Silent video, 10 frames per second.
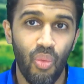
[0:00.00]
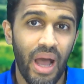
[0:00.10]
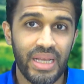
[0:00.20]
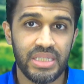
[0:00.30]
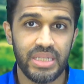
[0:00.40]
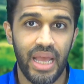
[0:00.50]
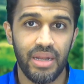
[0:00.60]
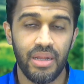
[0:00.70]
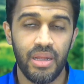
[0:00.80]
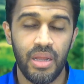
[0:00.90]
is that?
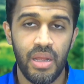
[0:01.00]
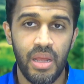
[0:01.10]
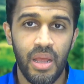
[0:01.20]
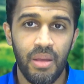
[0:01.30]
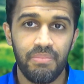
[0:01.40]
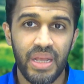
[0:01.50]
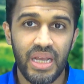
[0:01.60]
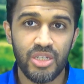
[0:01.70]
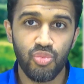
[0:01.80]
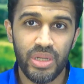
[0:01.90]

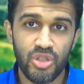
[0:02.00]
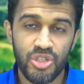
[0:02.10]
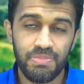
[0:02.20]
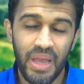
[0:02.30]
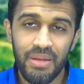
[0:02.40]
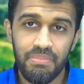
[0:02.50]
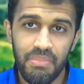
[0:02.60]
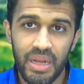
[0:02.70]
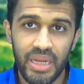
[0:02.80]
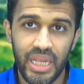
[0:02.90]
Because when you spend
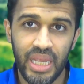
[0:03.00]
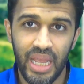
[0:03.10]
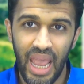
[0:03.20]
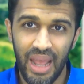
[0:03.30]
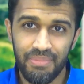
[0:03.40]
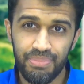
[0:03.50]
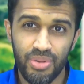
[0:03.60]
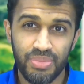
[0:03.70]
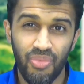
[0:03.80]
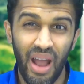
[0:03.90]
money and
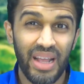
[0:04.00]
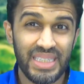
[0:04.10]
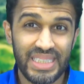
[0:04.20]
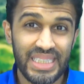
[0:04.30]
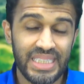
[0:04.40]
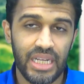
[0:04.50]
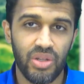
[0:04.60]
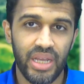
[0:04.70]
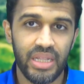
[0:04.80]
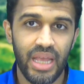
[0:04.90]
provide detail
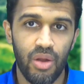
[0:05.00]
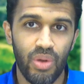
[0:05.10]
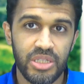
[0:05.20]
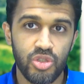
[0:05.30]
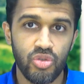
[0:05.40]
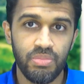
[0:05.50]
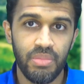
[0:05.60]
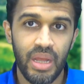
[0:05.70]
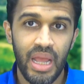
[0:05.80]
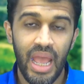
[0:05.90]
in that restroom,
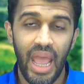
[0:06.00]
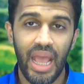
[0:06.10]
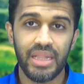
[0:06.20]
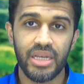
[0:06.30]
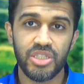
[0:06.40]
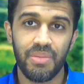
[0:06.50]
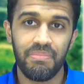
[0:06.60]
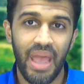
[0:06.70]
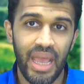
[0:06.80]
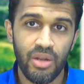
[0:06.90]
and there's a
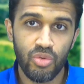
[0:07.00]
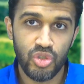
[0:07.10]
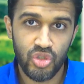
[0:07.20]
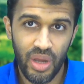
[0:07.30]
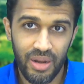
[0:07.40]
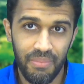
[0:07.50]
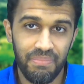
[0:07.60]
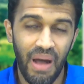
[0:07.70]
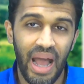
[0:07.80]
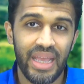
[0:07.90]
man who's trying to
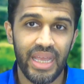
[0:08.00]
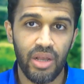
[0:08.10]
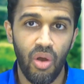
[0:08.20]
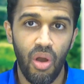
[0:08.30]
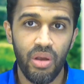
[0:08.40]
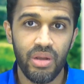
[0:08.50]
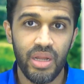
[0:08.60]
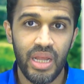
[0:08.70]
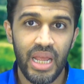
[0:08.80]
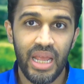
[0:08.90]
buy a car,
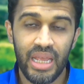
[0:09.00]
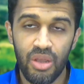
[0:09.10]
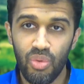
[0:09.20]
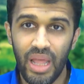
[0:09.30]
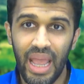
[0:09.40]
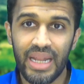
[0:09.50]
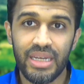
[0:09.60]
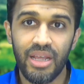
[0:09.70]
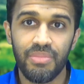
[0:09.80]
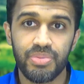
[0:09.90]
he will end
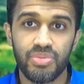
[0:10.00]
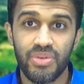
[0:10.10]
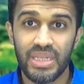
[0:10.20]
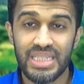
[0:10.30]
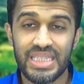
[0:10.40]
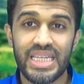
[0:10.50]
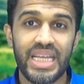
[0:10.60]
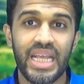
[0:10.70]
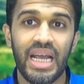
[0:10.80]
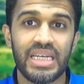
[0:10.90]
up
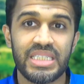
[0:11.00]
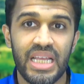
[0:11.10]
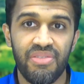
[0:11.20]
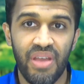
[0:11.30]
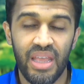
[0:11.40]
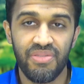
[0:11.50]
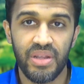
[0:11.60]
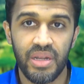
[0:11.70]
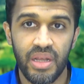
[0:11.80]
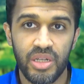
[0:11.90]
seeking a safe haven
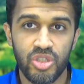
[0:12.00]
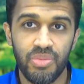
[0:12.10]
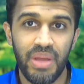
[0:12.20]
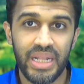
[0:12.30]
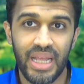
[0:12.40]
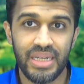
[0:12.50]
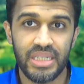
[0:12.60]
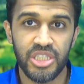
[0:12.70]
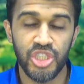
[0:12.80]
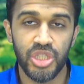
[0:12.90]
to make that
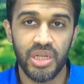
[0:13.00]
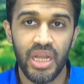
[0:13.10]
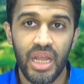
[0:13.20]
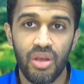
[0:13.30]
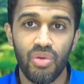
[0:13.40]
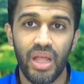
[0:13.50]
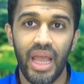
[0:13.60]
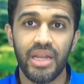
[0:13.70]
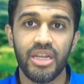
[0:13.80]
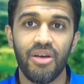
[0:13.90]
decision. He will
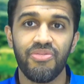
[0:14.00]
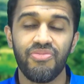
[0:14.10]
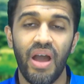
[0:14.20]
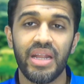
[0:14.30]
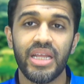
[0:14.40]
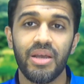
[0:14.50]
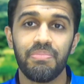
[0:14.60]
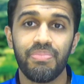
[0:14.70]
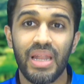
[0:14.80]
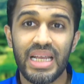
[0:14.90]
end up finding a
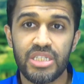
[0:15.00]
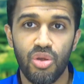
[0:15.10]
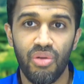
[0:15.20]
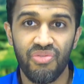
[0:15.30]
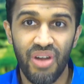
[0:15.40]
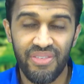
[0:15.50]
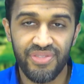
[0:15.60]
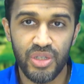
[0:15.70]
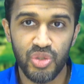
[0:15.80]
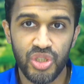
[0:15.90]
place of
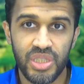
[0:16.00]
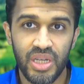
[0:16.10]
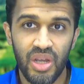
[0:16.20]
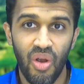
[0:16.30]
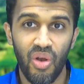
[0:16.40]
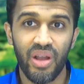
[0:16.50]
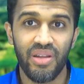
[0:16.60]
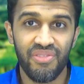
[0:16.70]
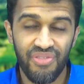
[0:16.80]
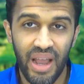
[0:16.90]
refuge or
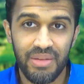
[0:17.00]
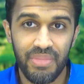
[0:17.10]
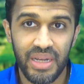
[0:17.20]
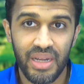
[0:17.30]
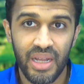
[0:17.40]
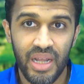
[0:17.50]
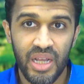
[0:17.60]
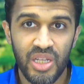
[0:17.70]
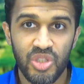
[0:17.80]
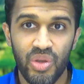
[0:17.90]
confinement
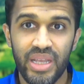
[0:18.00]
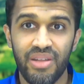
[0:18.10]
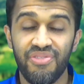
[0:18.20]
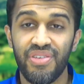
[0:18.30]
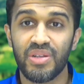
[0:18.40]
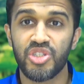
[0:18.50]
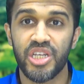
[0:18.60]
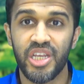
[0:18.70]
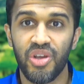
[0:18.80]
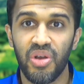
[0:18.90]
so he can feel
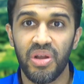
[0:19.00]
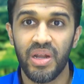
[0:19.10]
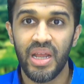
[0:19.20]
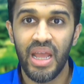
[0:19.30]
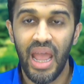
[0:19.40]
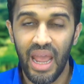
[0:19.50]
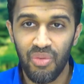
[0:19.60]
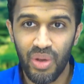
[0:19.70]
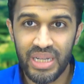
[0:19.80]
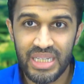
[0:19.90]
secure. And
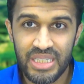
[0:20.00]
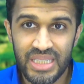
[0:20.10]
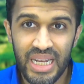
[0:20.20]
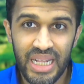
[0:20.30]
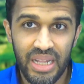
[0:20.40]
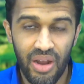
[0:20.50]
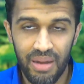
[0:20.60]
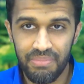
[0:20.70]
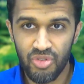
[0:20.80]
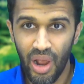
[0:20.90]
when he's sitting there
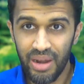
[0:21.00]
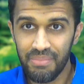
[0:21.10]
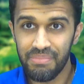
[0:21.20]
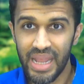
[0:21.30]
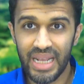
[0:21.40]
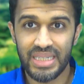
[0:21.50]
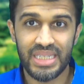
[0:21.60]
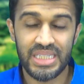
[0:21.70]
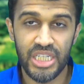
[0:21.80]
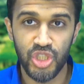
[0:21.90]
and trying to make a
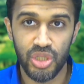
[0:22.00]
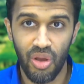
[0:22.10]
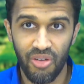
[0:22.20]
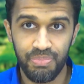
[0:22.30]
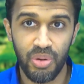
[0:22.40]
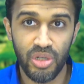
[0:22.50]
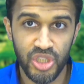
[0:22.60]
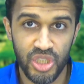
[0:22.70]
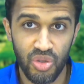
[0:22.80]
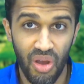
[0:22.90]
decision of
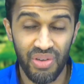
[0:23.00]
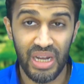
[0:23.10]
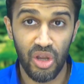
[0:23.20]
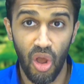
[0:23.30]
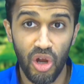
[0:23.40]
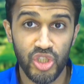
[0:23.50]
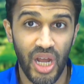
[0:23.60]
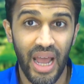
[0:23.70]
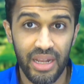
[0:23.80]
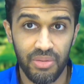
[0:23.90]
purchase of a large
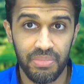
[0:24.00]
item,